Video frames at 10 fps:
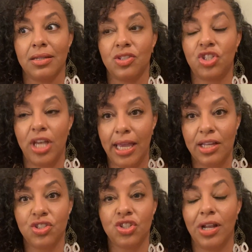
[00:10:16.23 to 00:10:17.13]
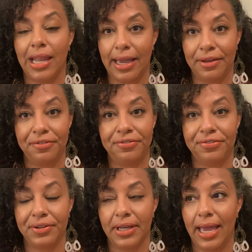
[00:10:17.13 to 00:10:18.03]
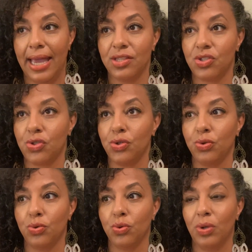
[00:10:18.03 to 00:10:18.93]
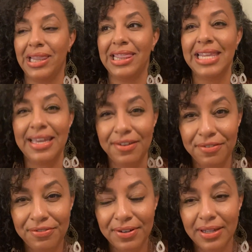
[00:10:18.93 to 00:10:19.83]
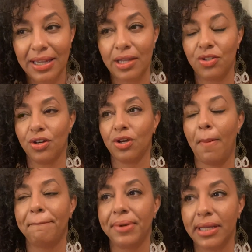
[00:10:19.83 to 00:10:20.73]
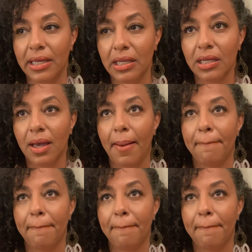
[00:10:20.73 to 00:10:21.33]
change your life and to live in your complete